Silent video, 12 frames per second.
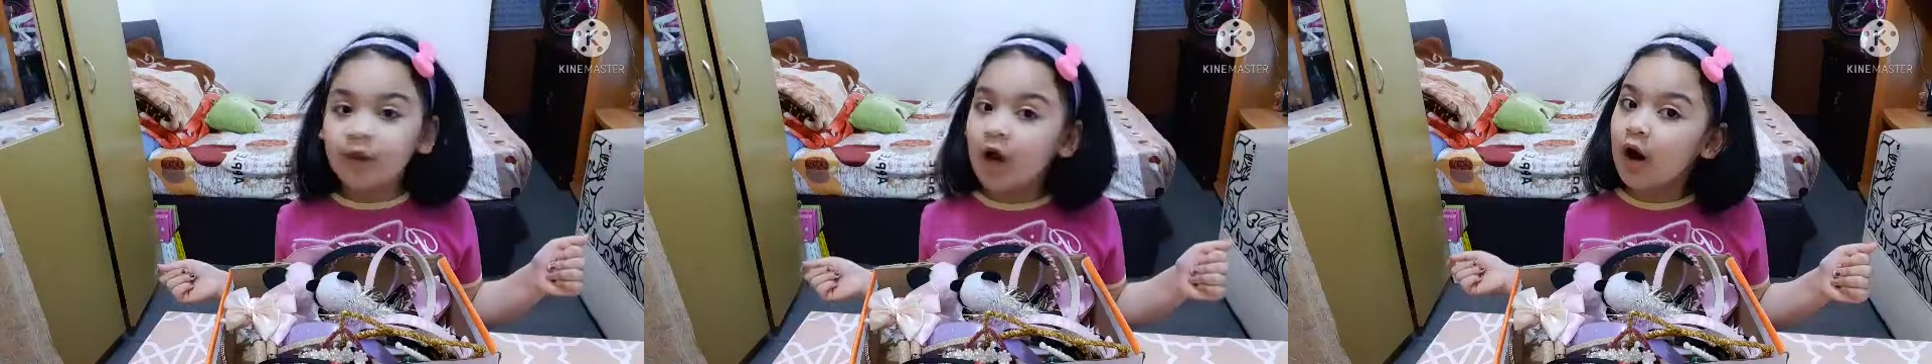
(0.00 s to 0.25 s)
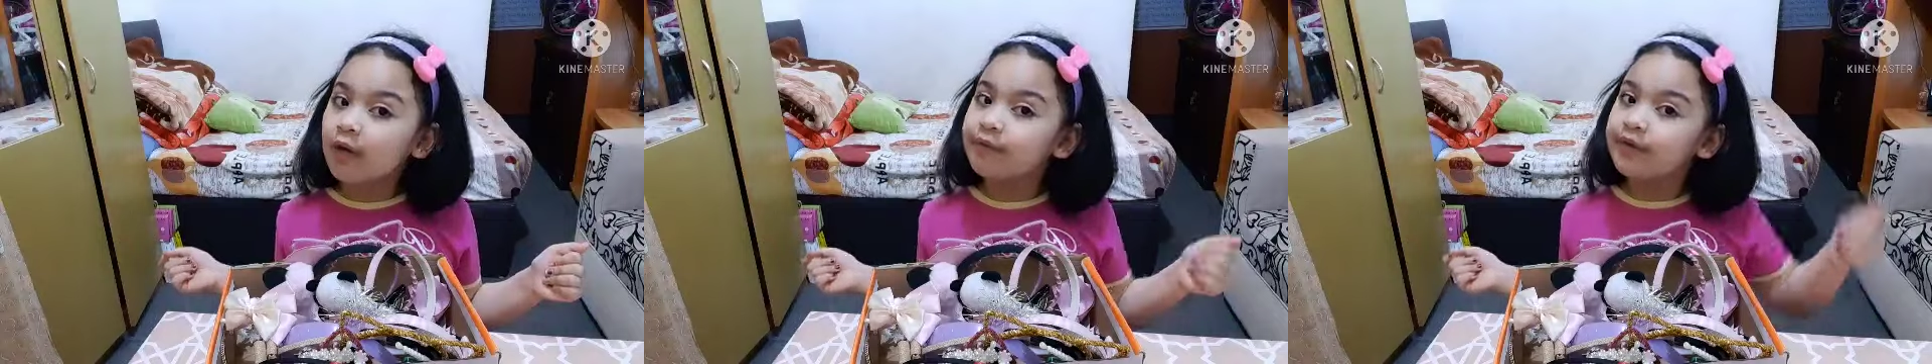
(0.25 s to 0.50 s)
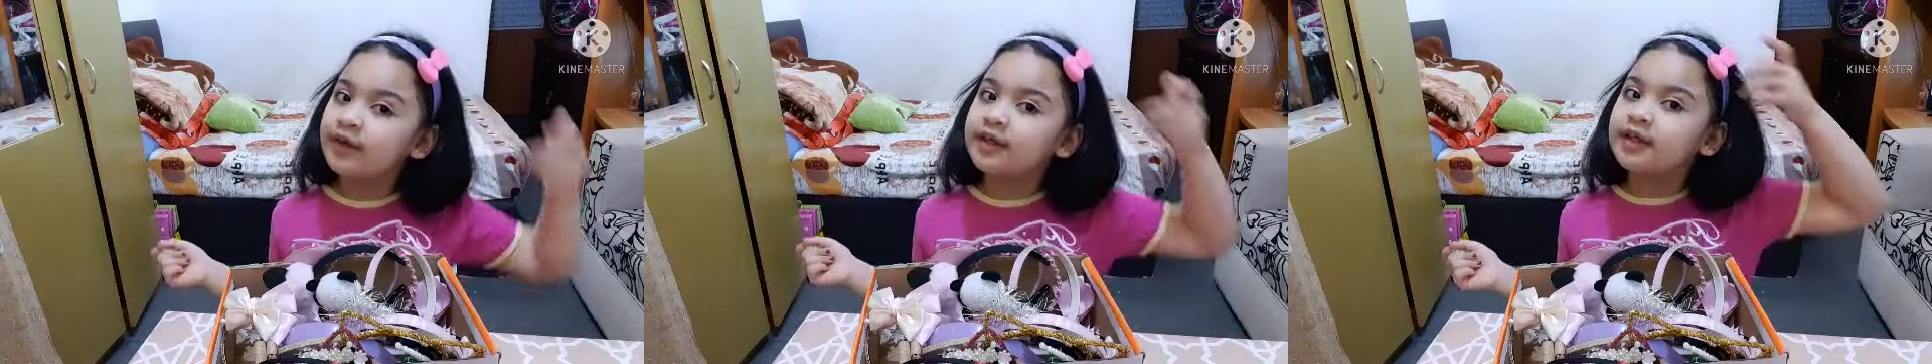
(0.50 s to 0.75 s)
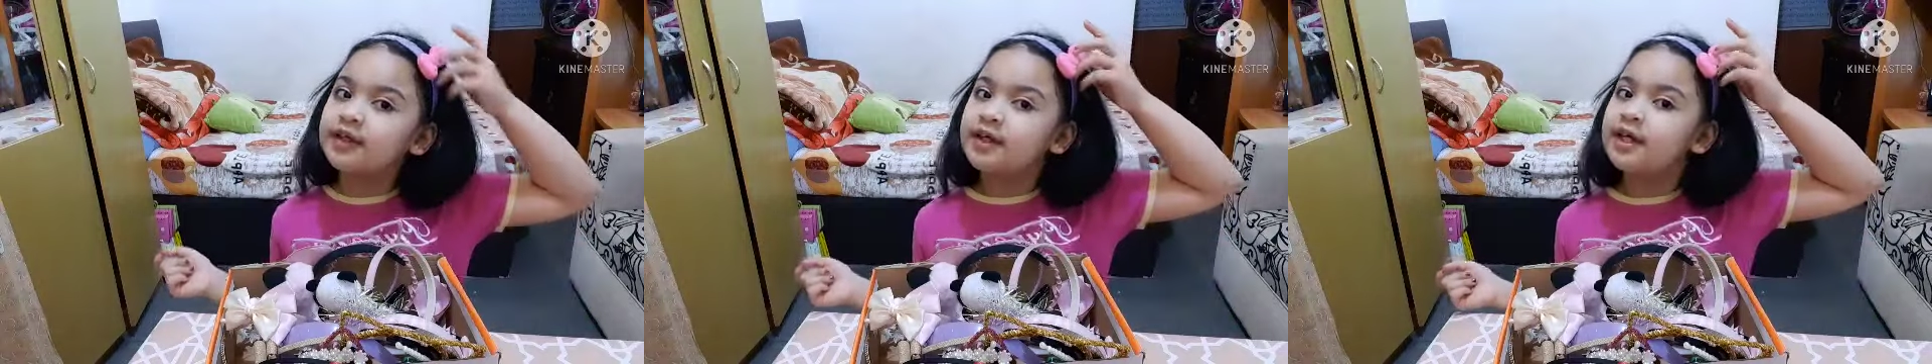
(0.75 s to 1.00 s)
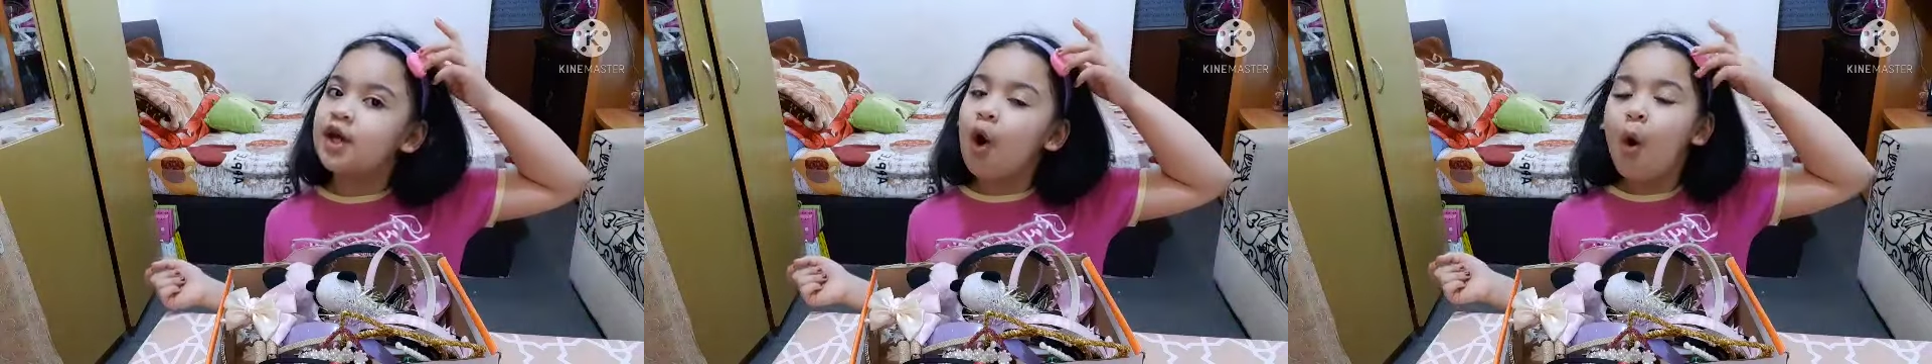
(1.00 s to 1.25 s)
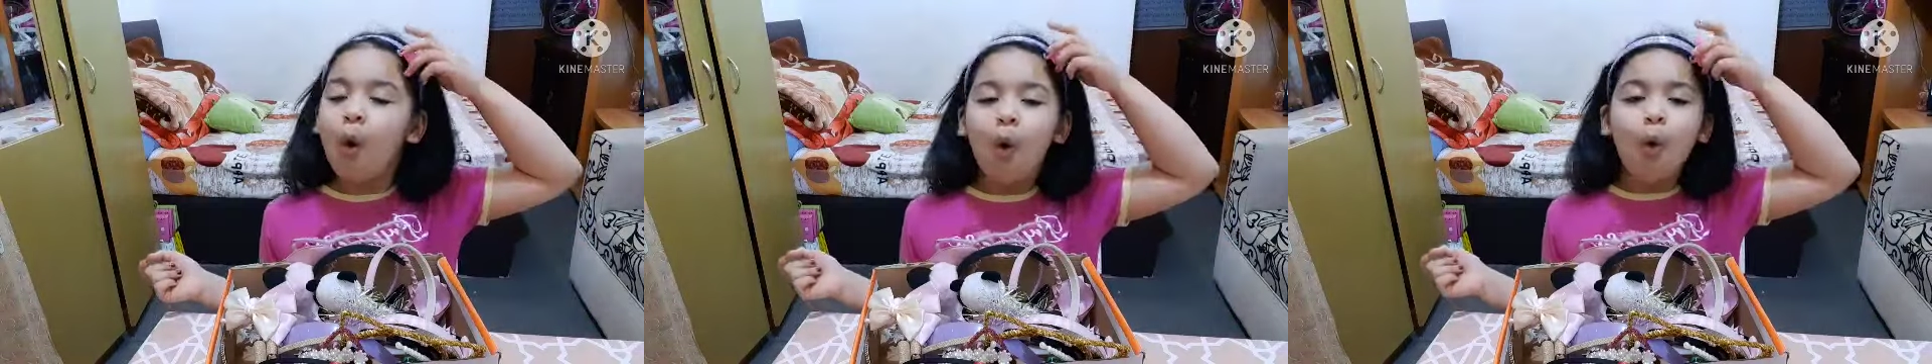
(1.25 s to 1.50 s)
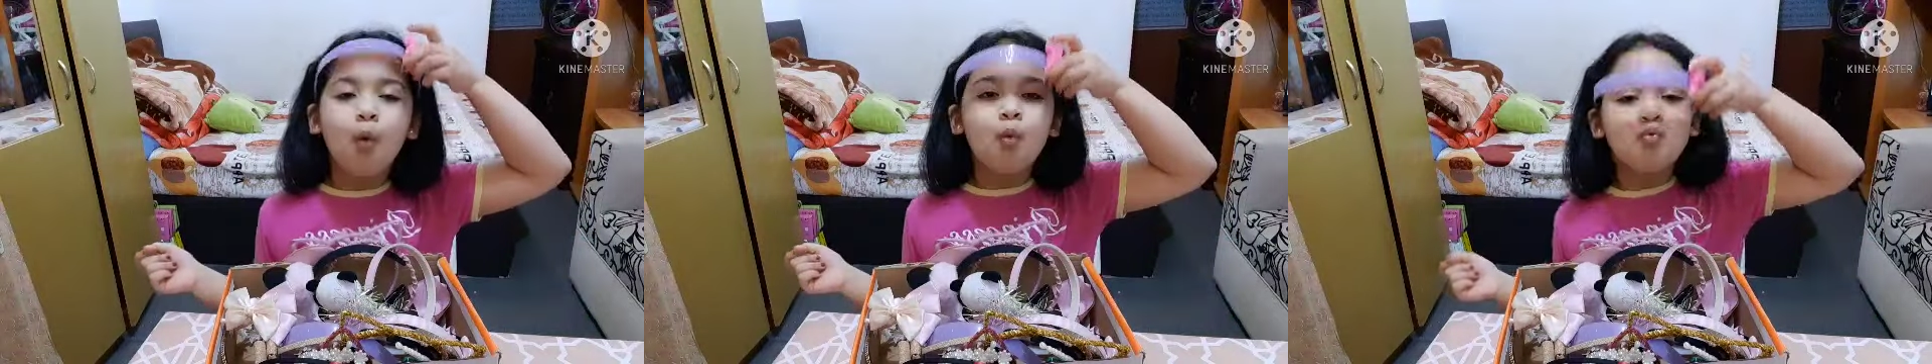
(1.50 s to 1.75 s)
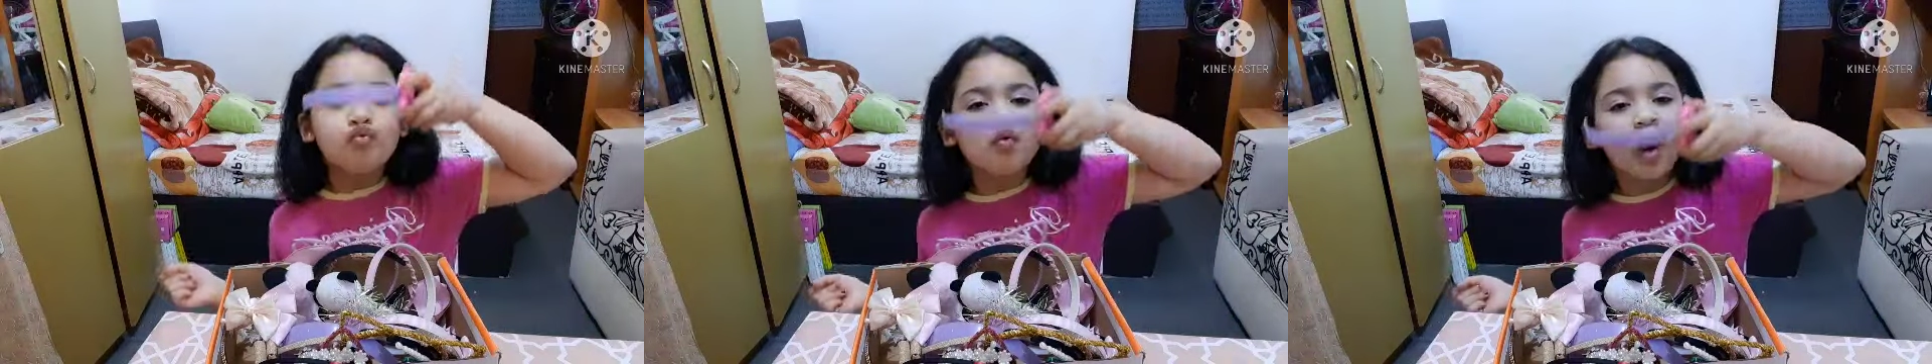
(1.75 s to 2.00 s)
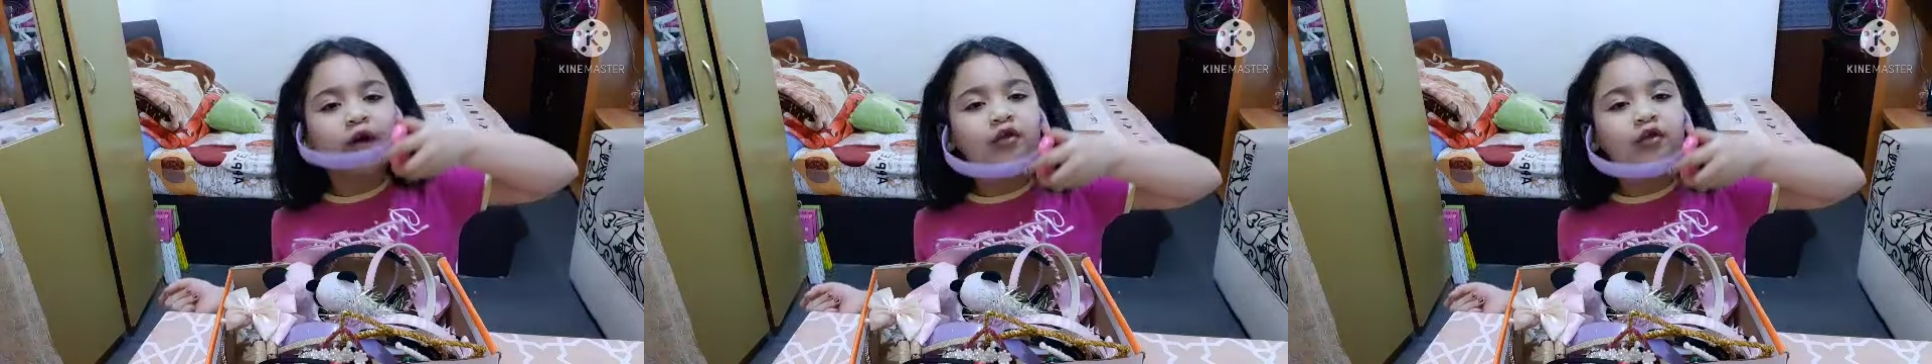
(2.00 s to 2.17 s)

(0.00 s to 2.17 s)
Obviously. I